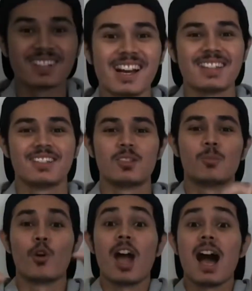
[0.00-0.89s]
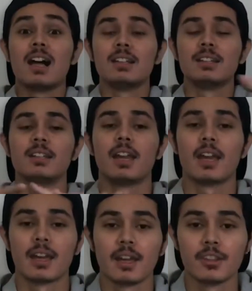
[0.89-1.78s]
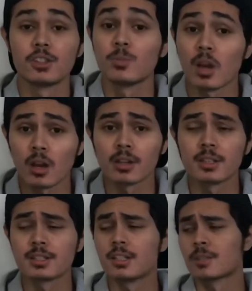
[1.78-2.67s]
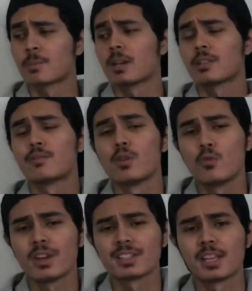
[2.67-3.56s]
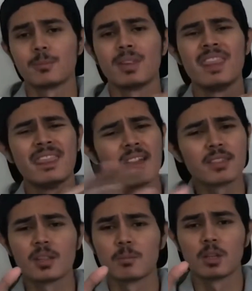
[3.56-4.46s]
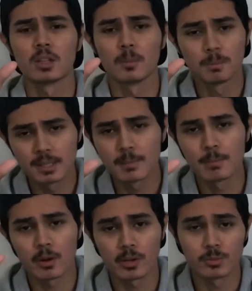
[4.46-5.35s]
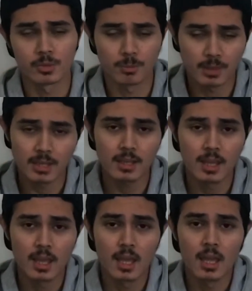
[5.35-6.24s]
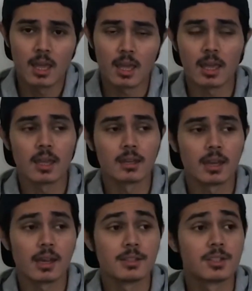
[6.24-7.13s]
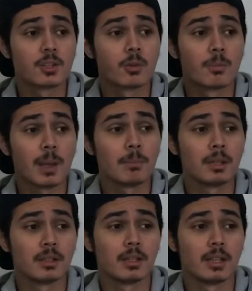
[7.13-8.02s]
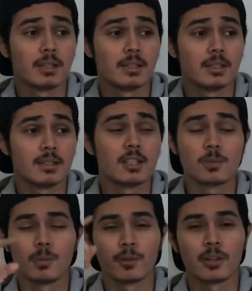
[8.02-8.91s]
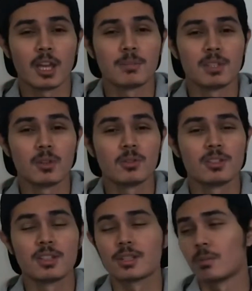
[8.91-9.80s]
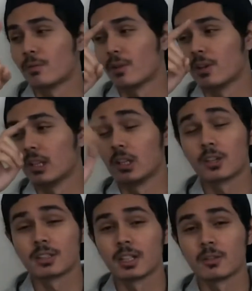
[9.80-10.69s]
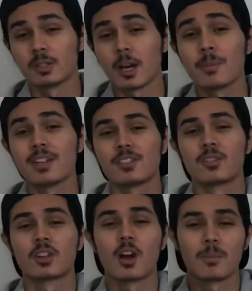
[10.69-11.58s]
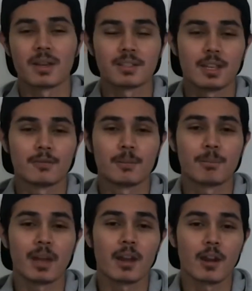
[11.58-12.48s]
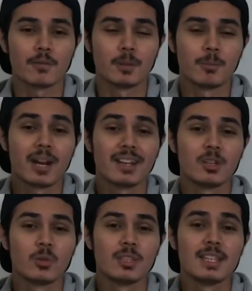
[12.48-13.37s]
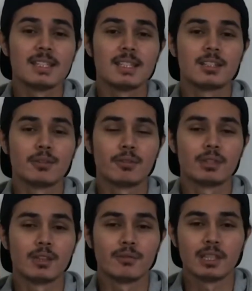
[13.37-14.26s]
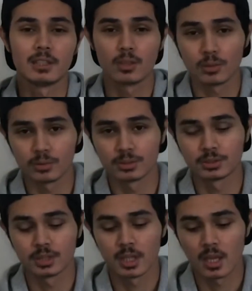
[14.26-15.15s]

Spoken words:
guys, it's your boy Ali, and to be honest, these past few weeks have been nothing but complete boredom to me. And I just remembered that just before the MCO, just before the lockdown, I managed to cop myself a pair of the brand new Yeezy 350 V2s.